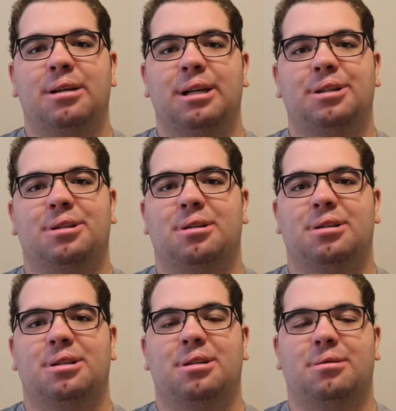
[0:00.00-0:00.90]
It's
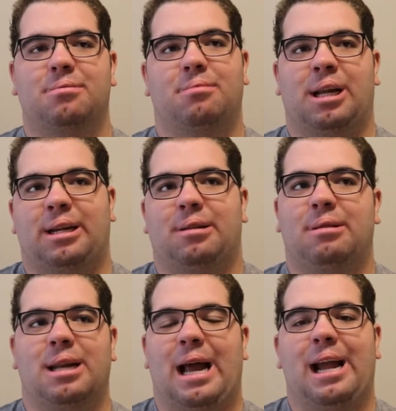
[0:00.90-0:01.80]
just like
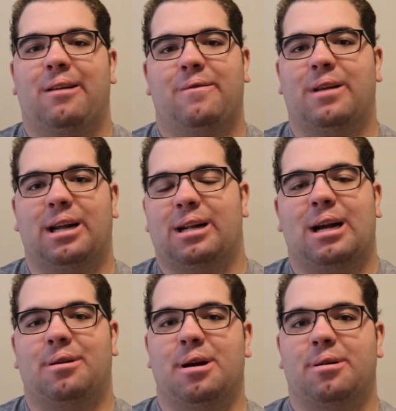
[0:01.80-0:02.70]
the knife, like, I
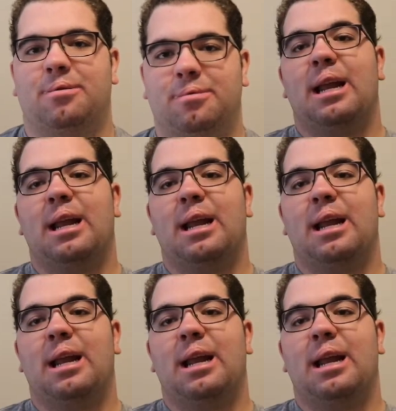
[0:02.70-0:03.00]
don't know.